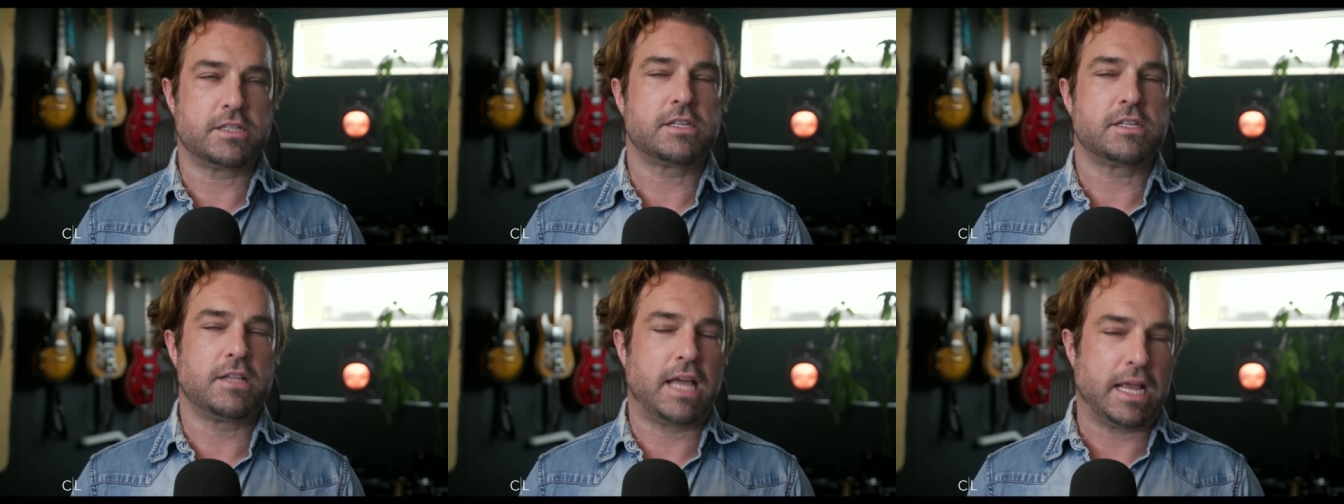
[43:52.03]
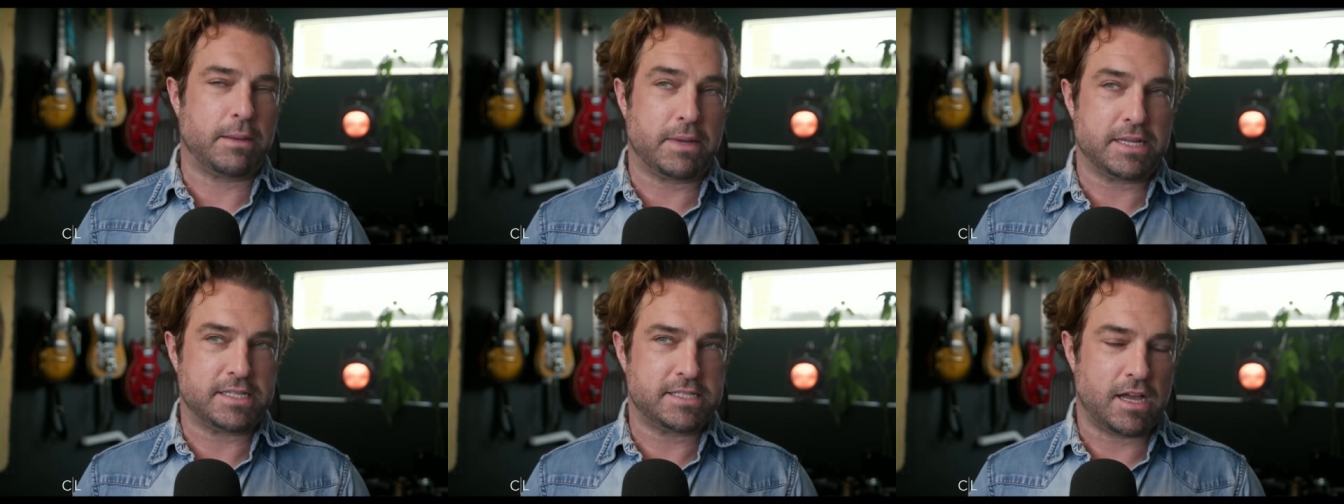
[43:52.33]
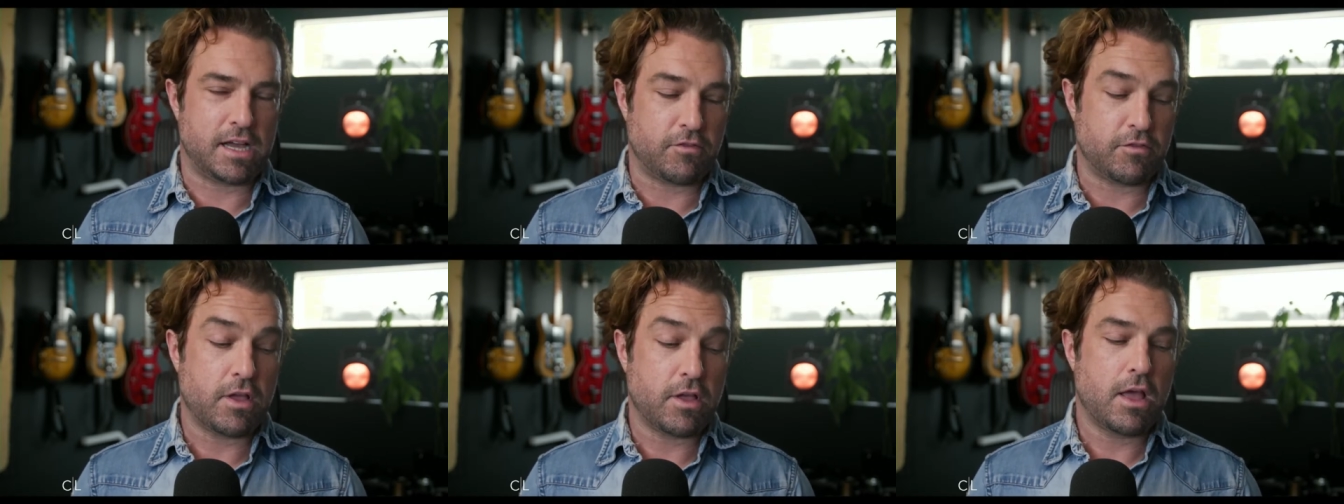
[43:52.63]
Like
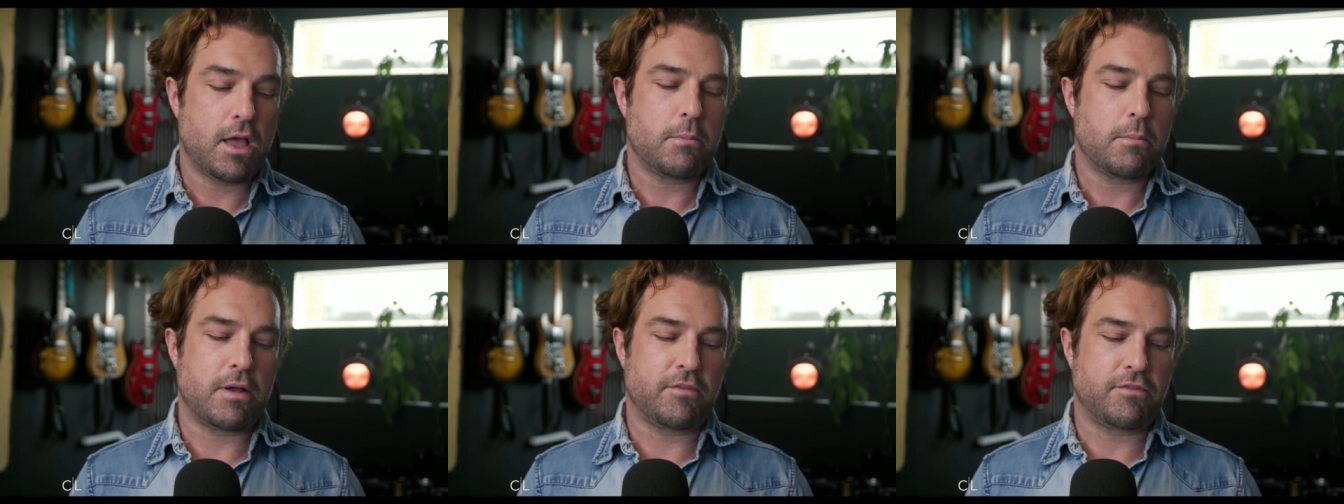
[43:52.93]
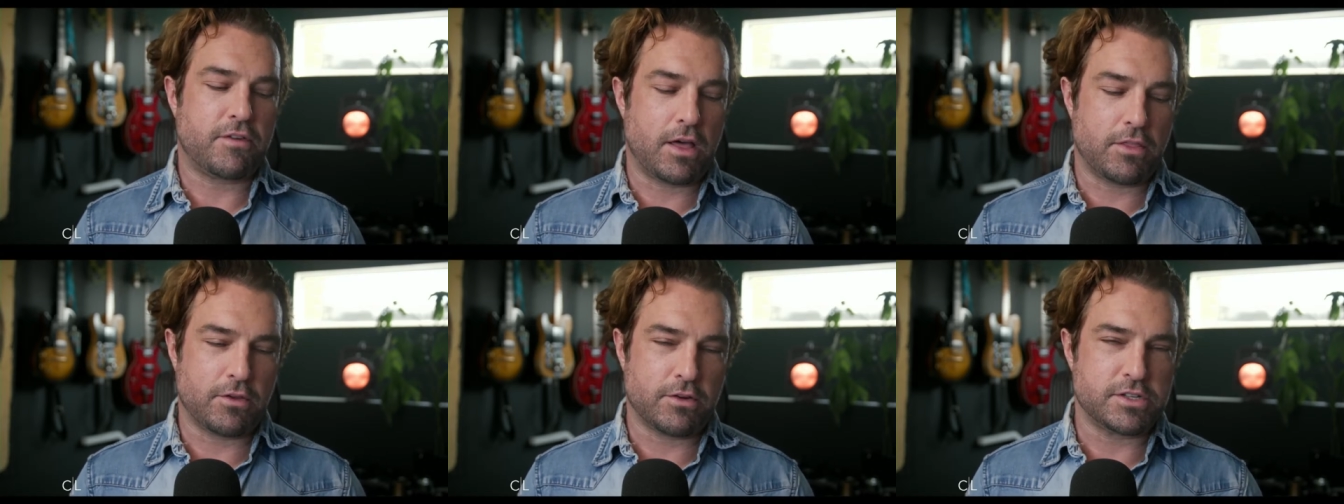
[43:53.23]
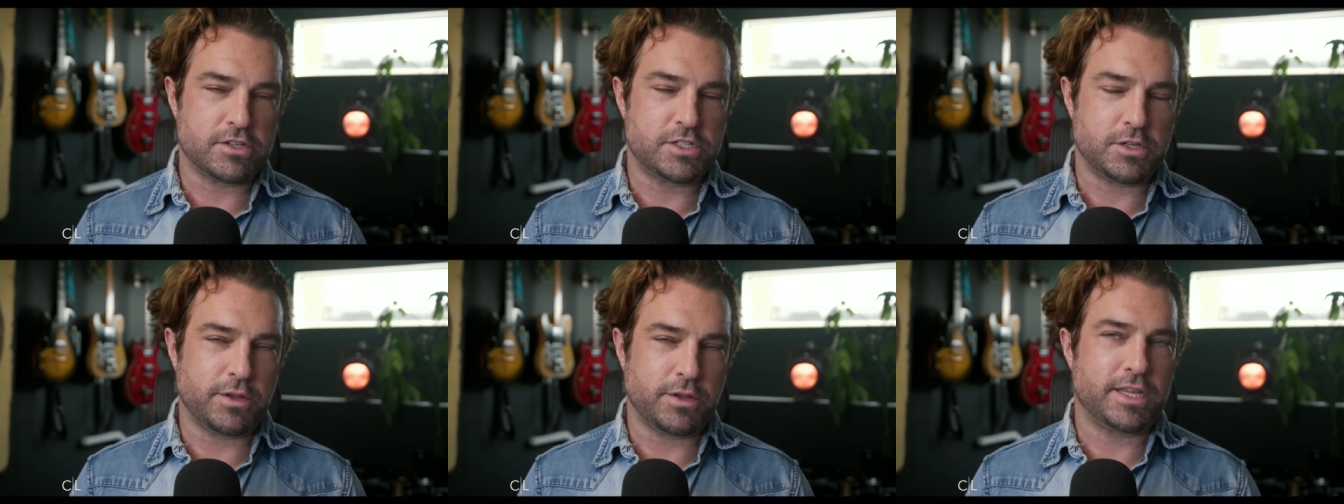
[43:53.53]
myself, my father is
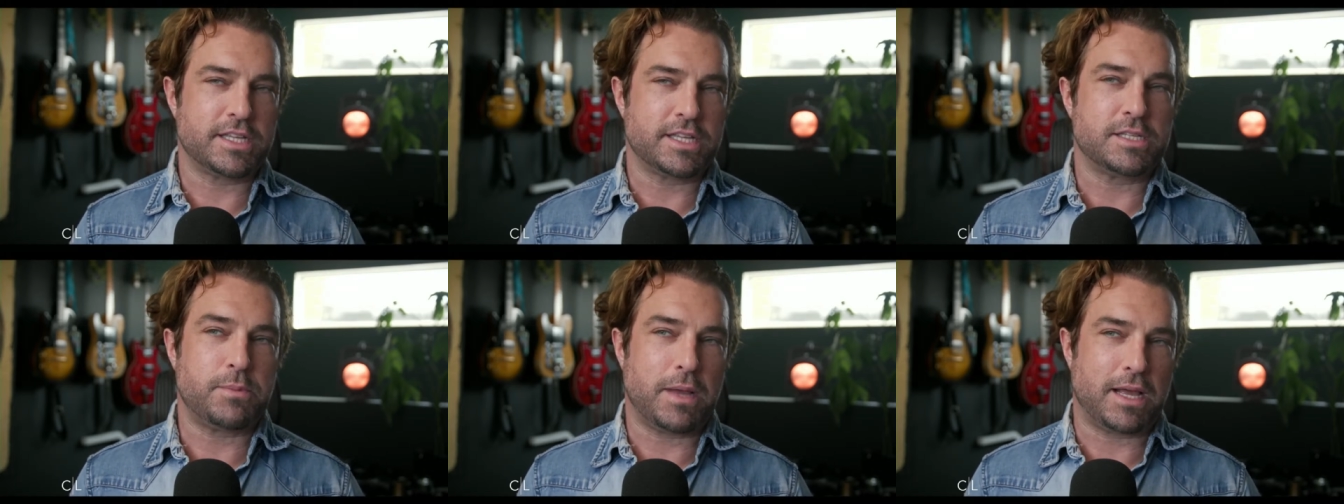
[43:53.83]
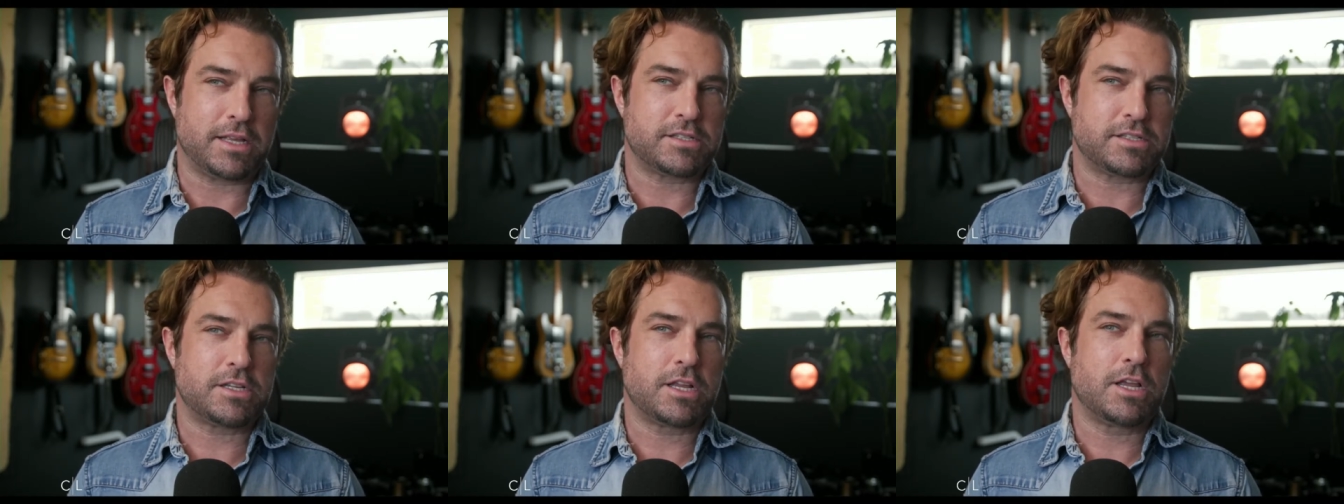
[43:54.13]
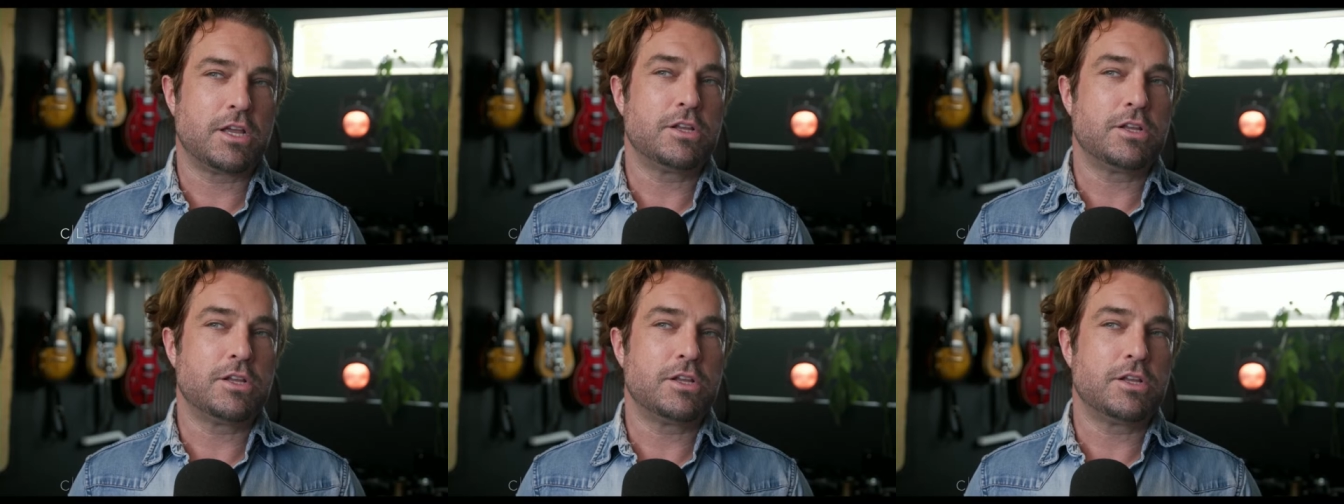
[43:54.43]
doing his best